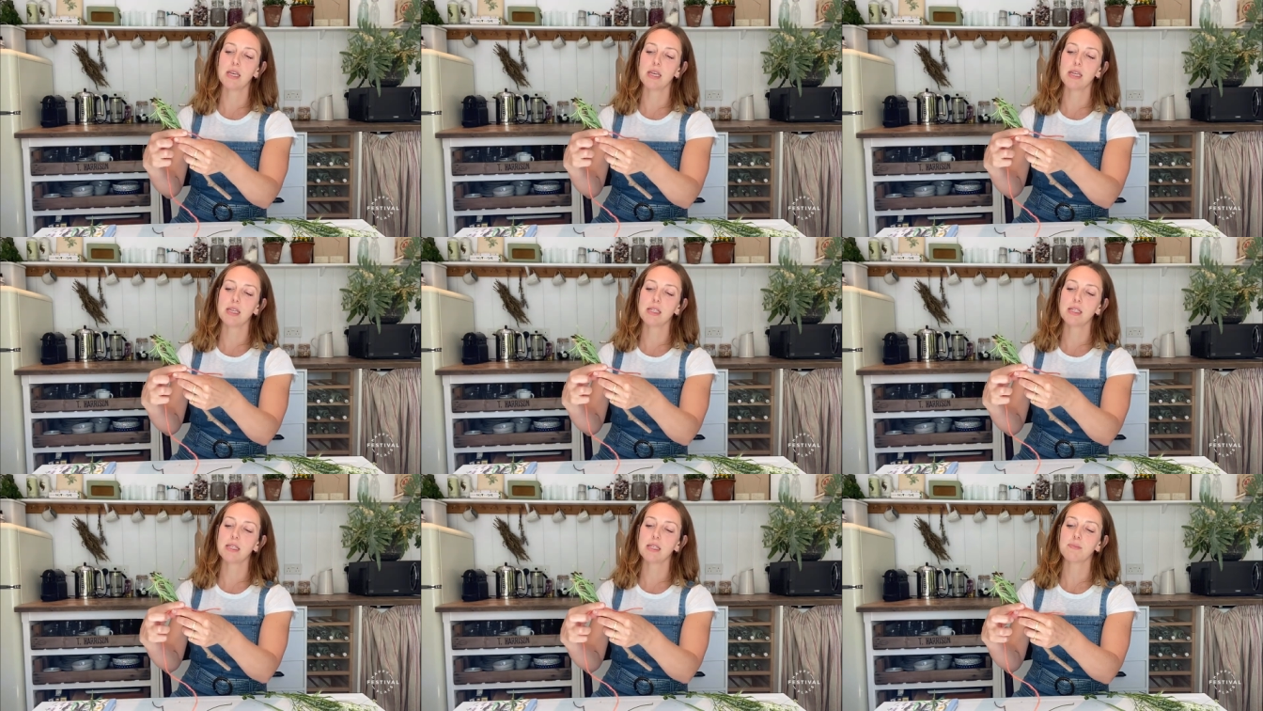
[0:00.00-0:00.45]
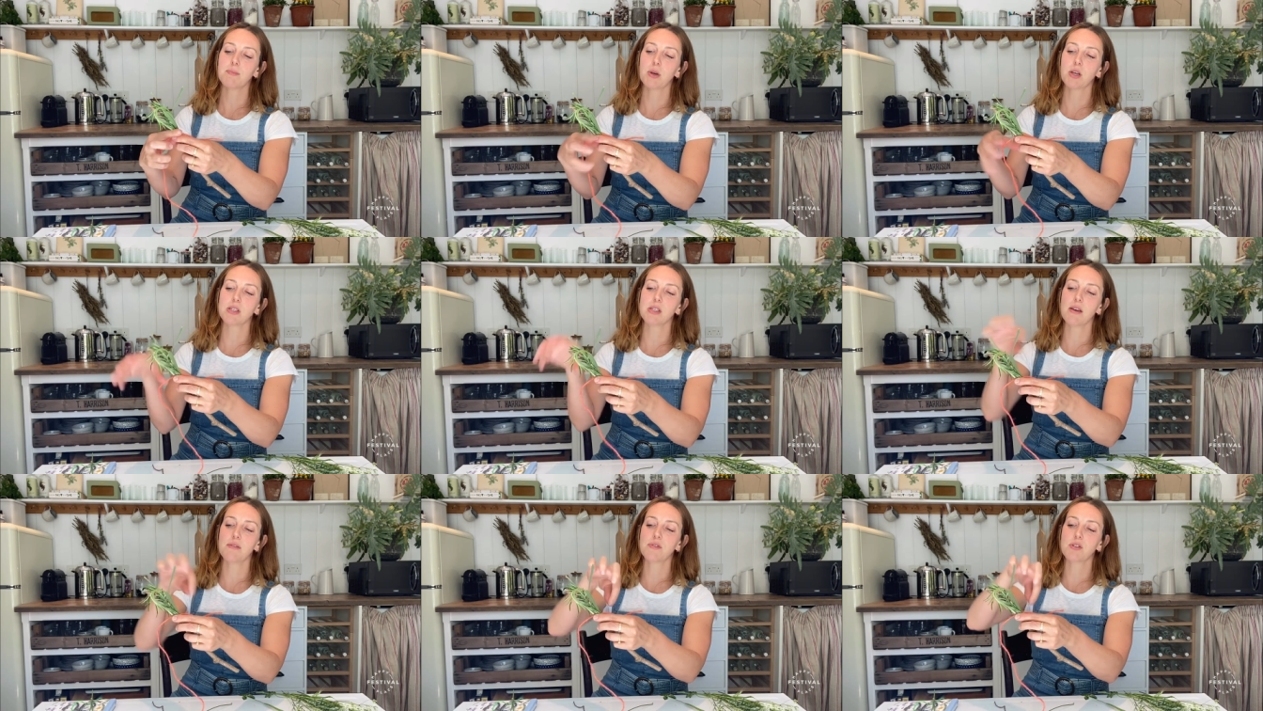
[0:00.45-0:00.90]
these
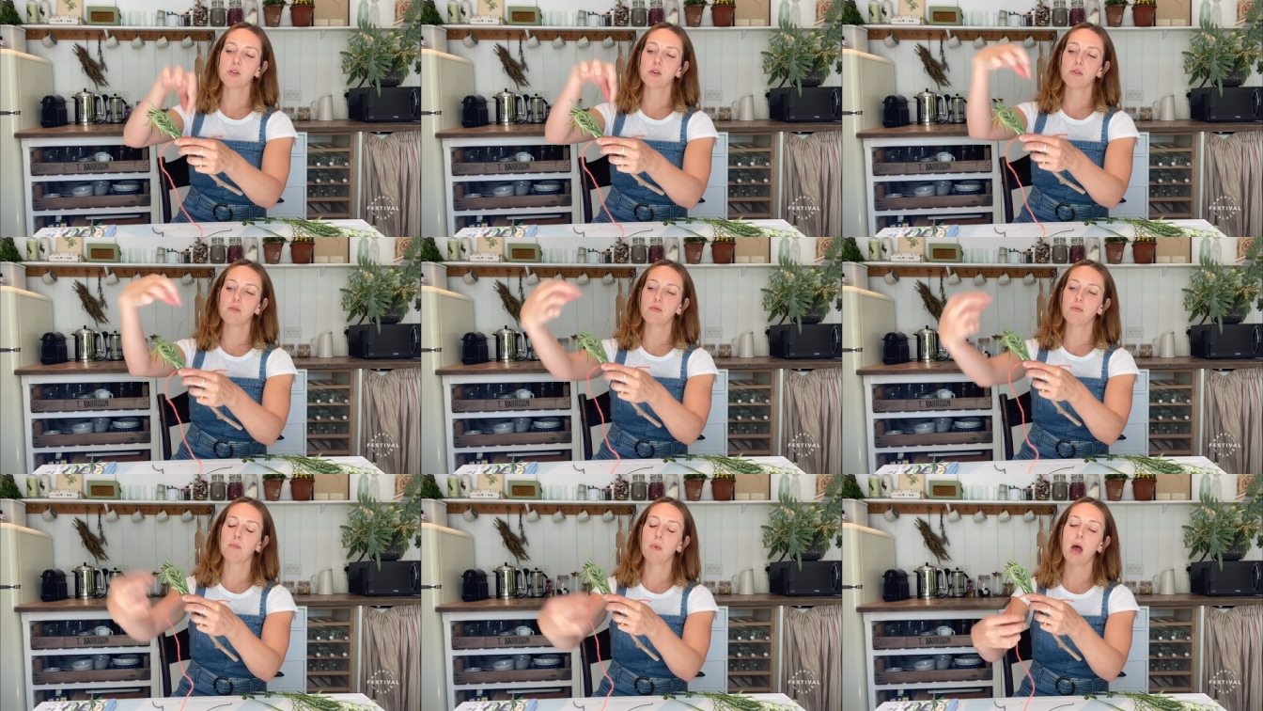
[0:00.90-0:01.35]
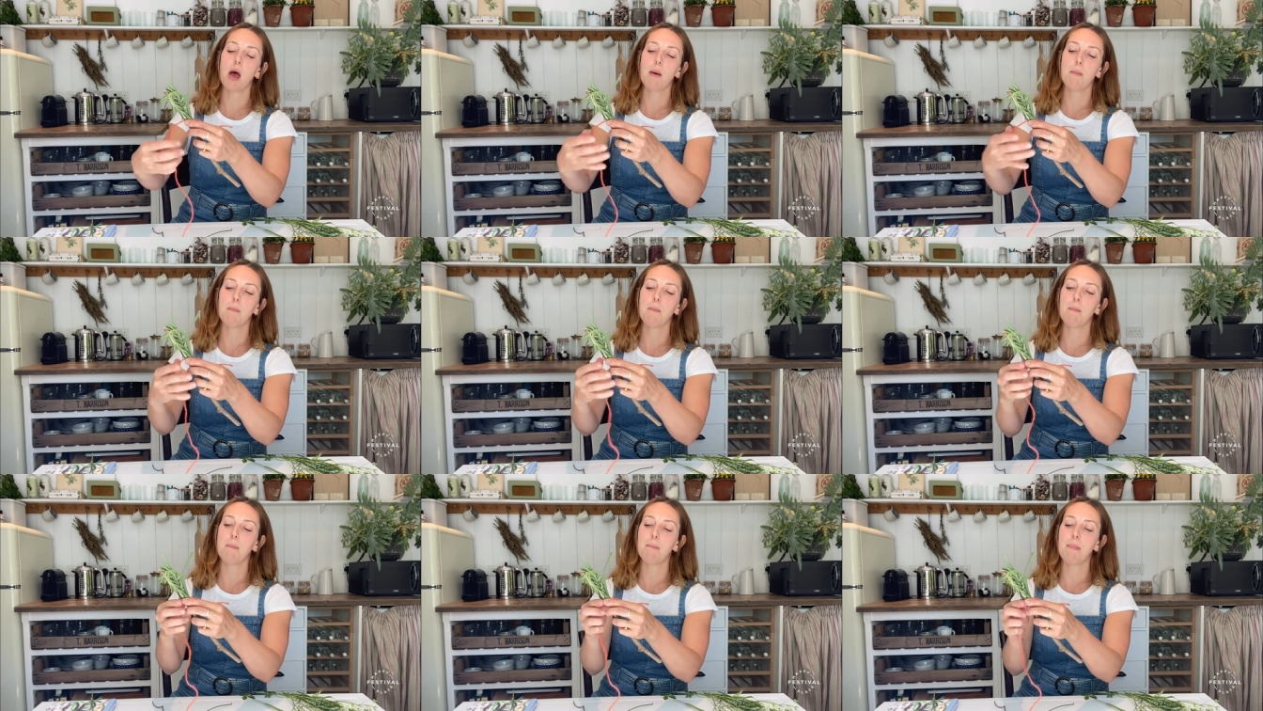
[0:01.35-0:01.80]
because I've sort of
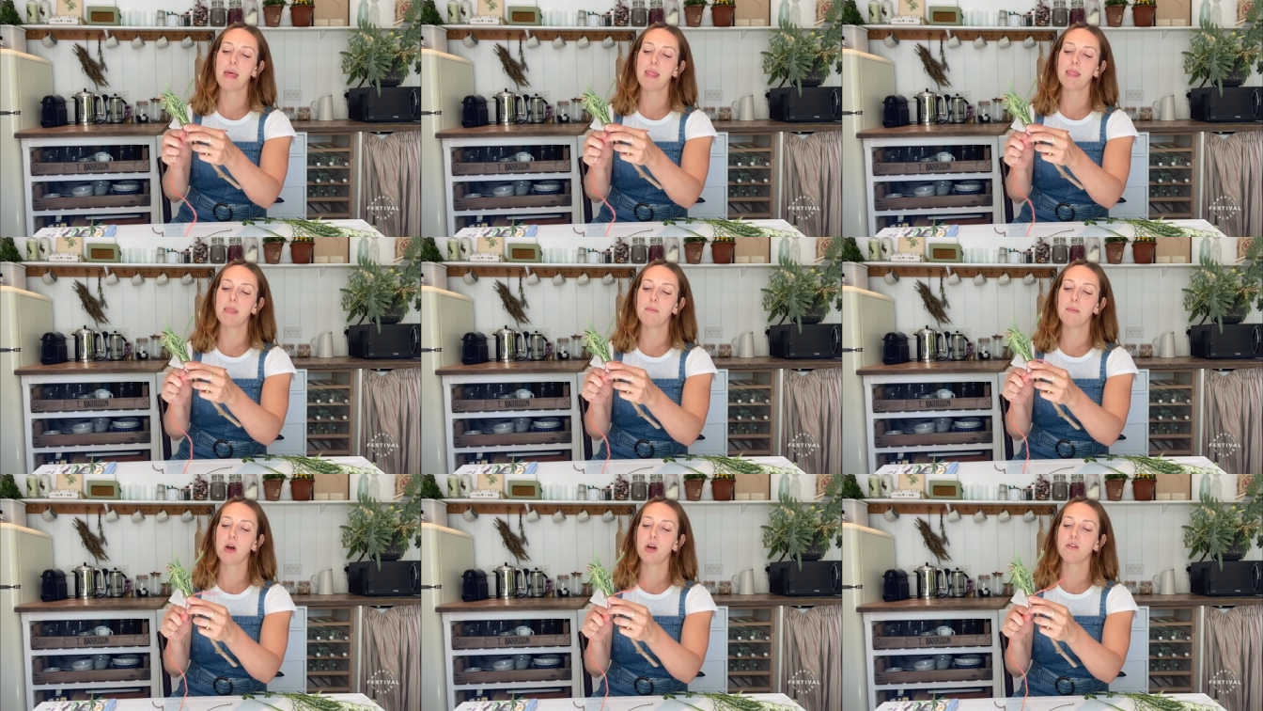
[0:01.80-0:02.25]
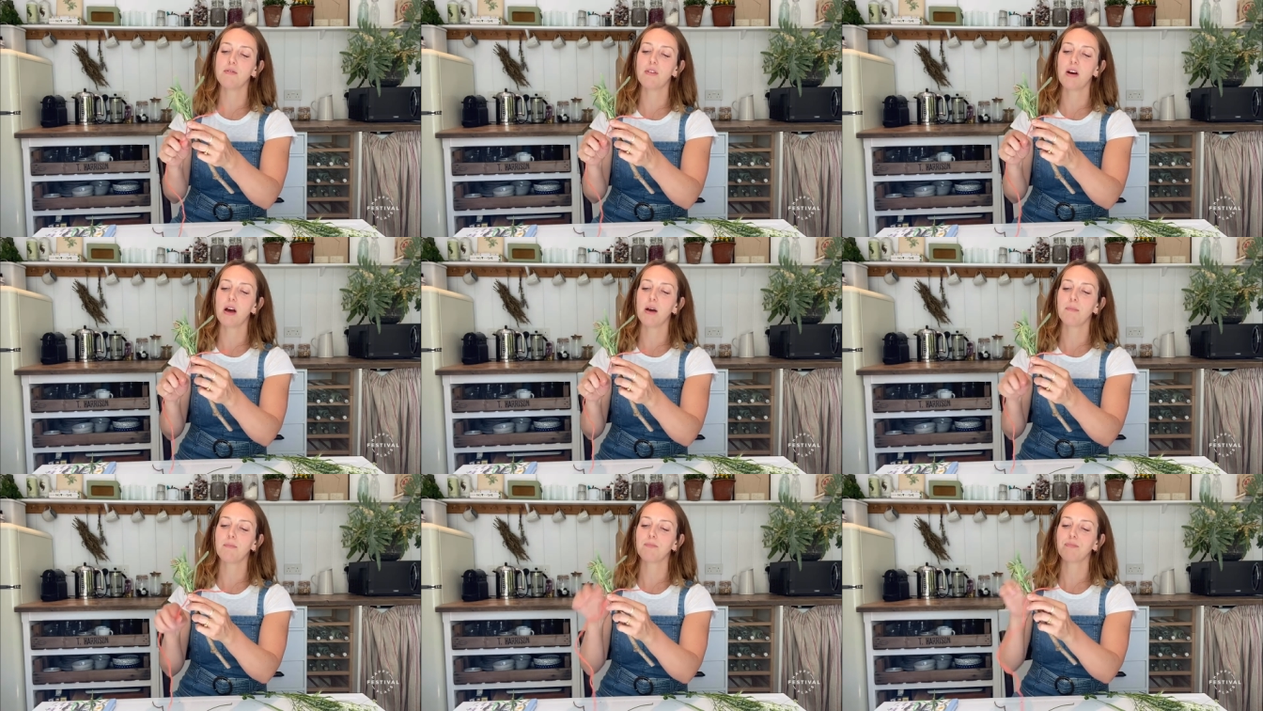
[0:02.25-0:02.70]
um, bent them
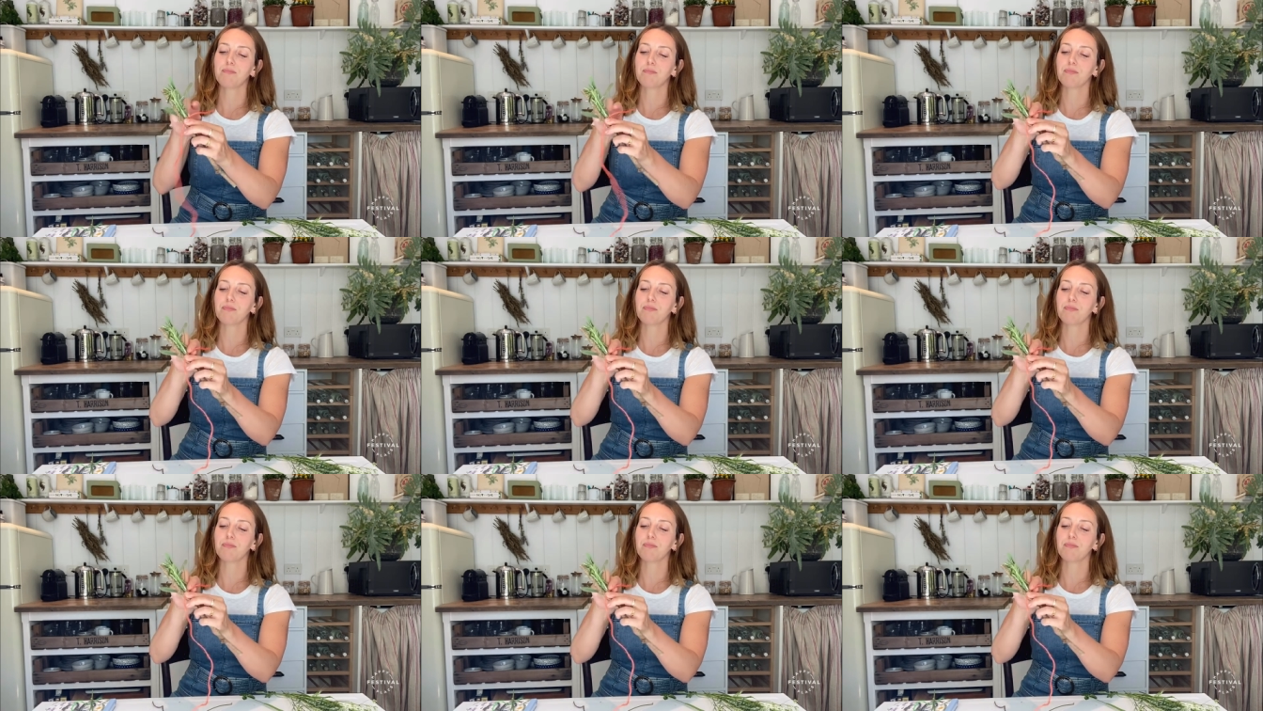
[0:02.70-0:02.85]
over.